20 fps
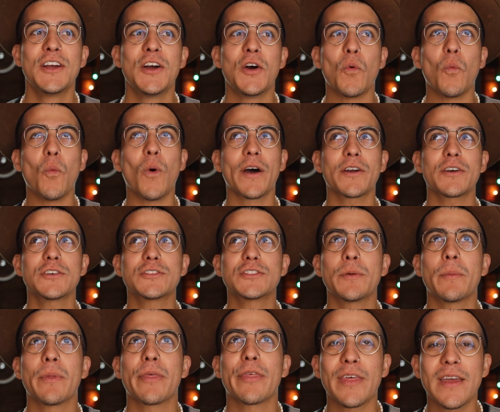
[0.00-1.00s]
what are
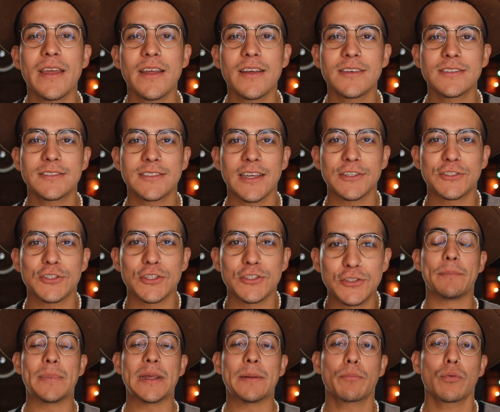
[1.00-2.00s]
some things they
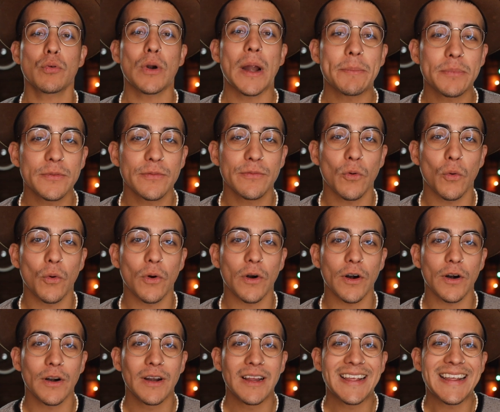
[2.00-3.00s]
should be prepped
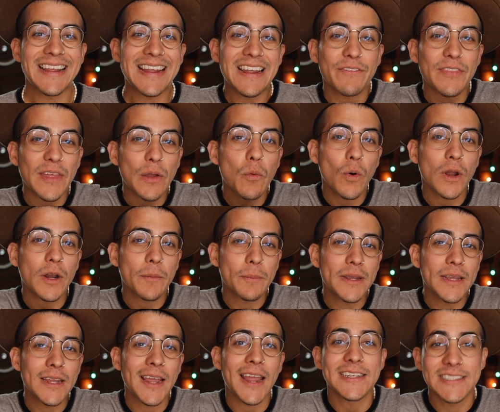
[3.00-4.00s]
for if they want to
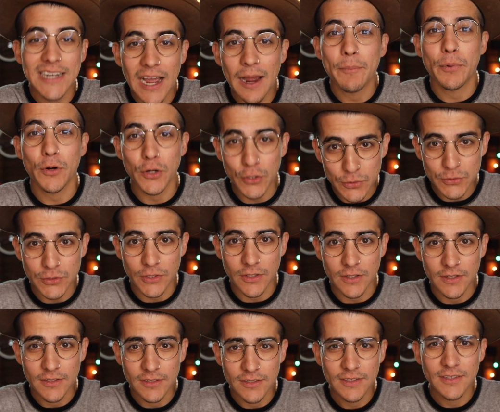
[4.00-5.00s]
be a top
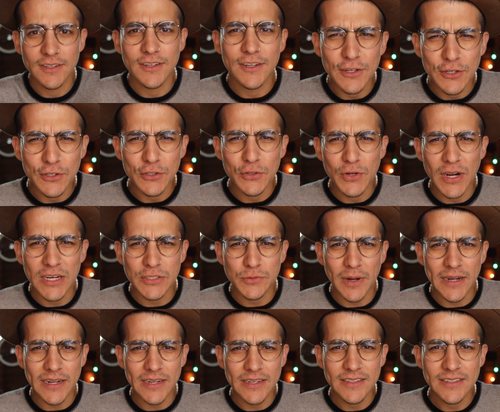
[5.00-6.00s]
producer? You guys
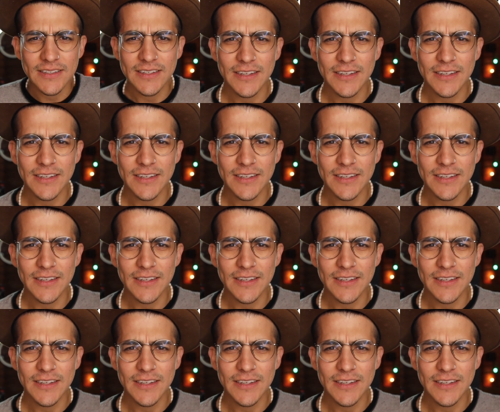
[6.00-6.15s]
ready?